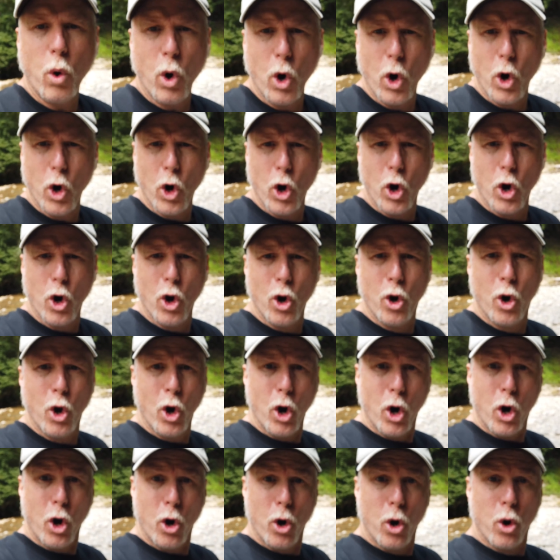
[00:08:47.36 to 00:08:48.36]

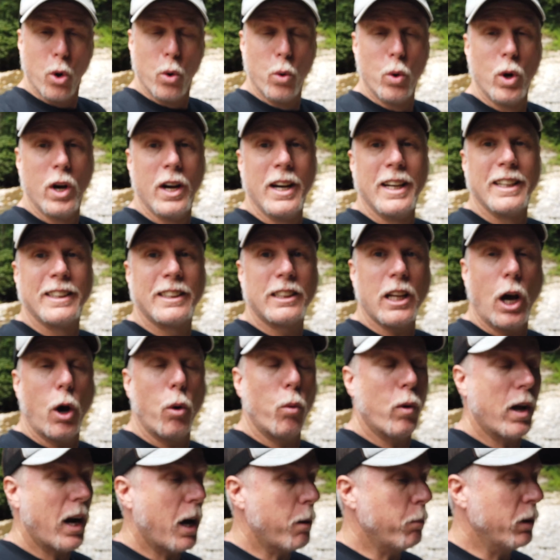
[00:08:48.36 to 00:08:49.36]
Woohoo!
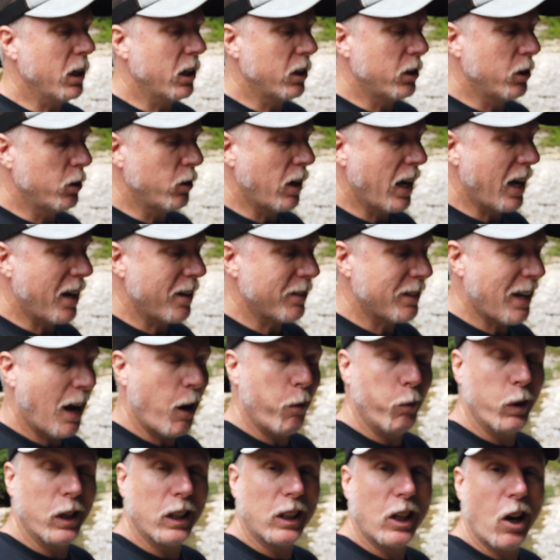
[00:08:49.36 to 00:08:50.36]
So what I'm going to do now is
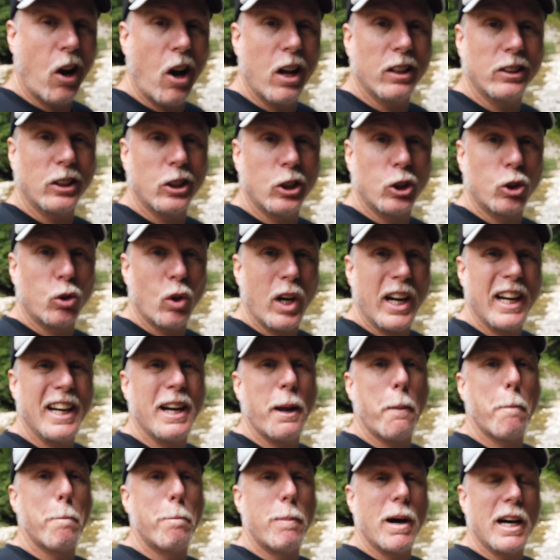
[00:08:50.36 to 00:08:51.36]
I want to
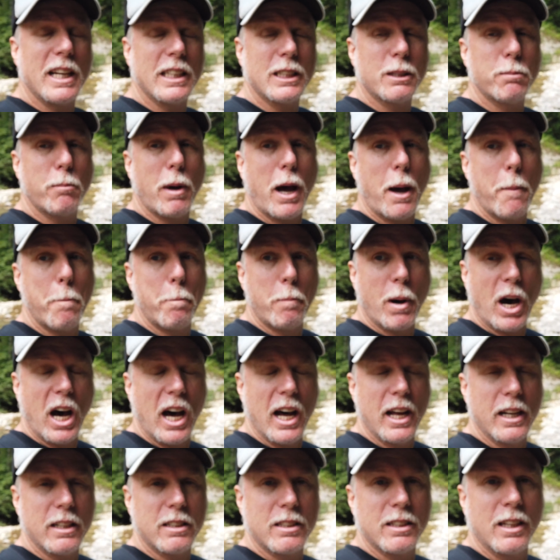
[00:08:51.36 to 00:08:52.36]
concentrate and bust my
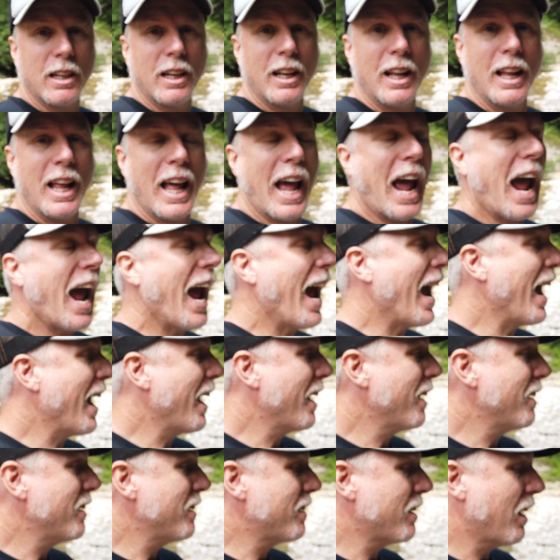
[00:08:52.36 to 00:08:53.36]
butt
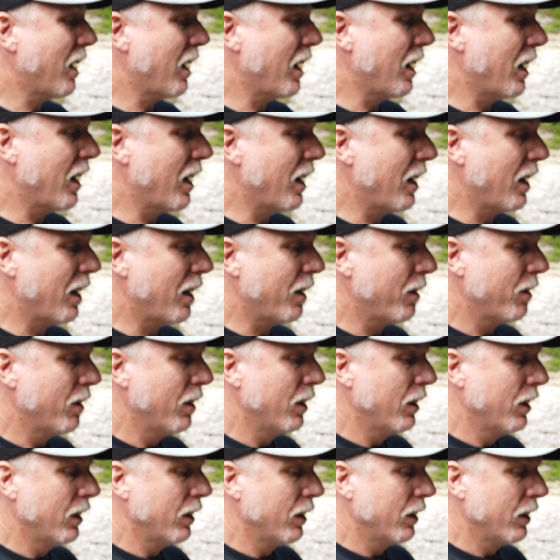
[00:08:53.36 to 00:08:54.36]
and uh,
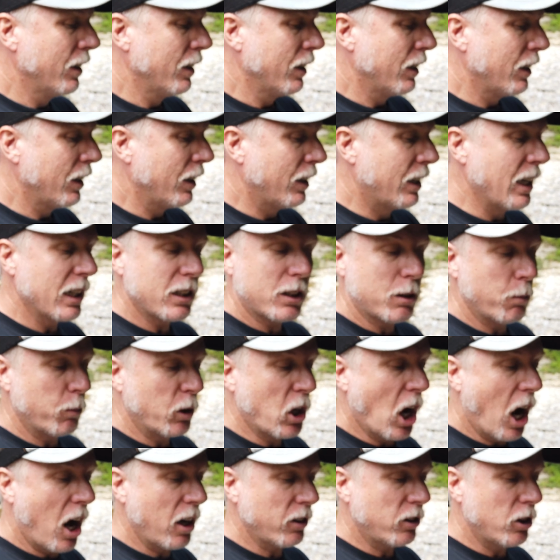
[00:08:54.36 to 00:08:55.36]
get
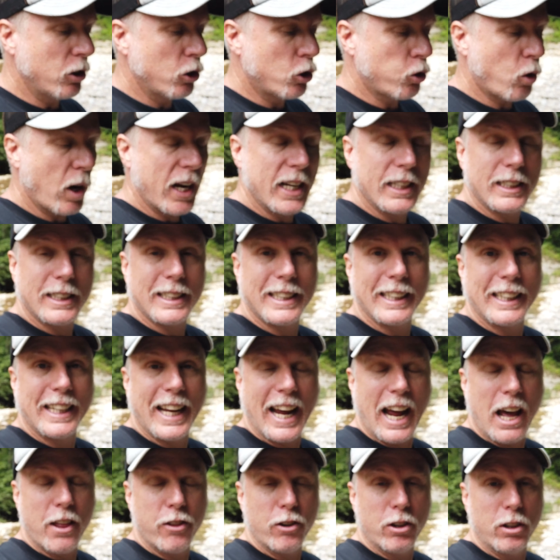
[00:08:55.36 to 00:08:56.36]
some concentrates
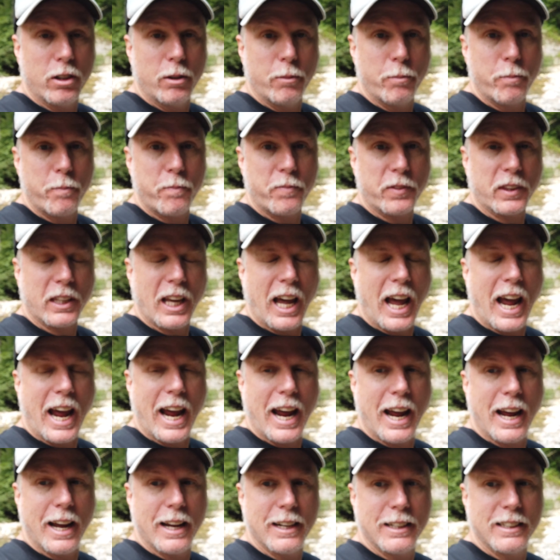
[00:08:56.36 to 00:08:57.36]
together
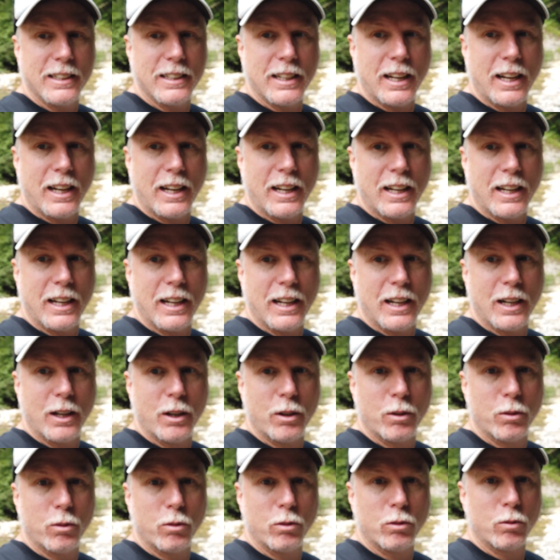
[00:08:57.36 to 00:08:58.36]
and
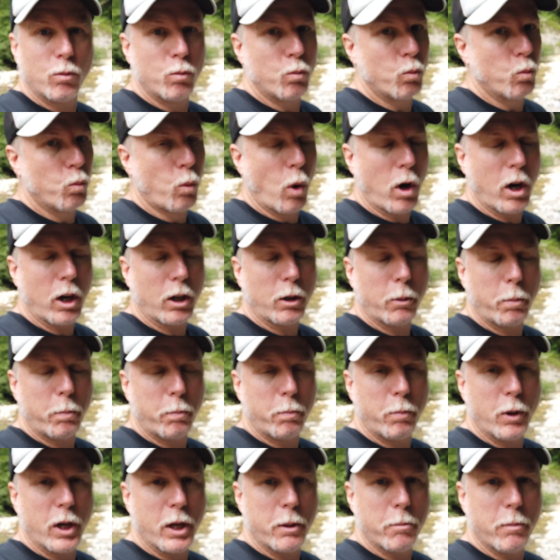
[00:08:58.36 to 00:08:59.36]
uh, work
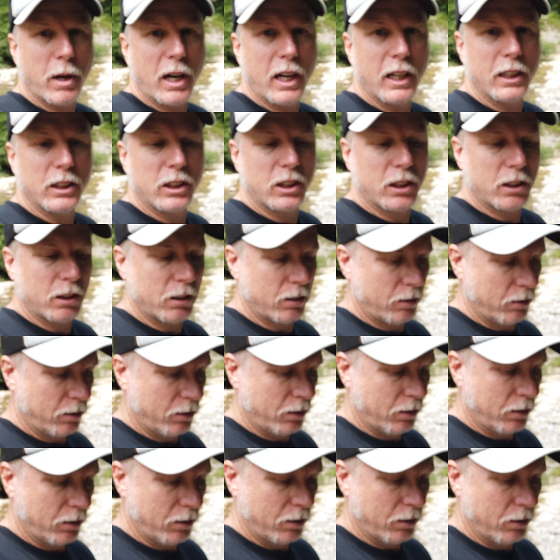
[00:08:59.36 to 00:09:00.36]
pretty much
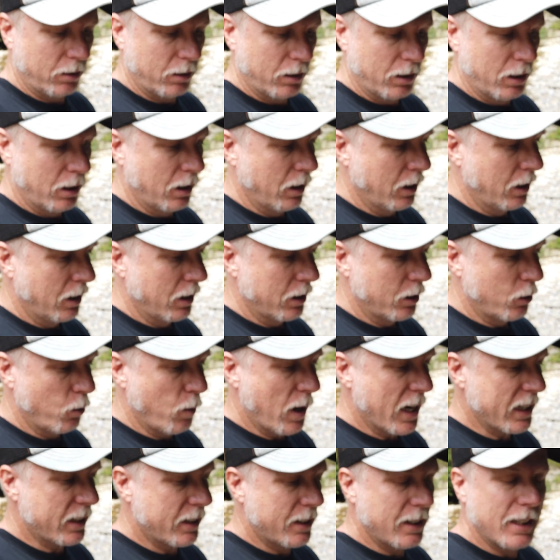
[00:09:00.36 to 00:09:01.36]

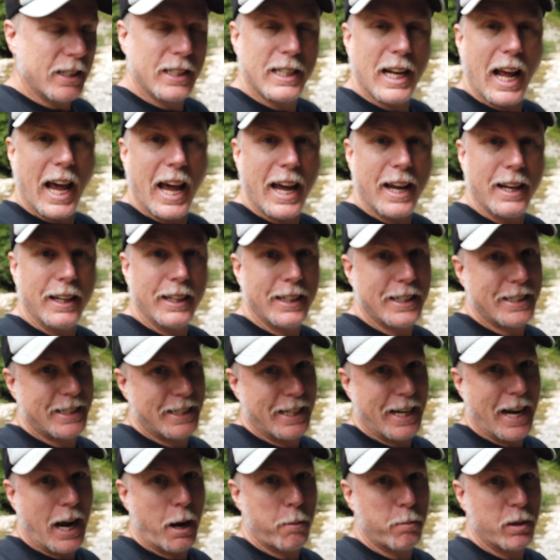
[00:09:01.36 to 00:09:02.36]
the rest of the day and
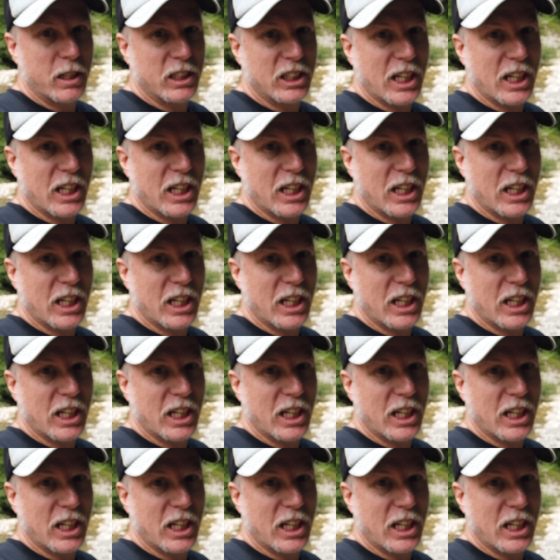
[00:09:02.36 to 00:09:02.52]
see how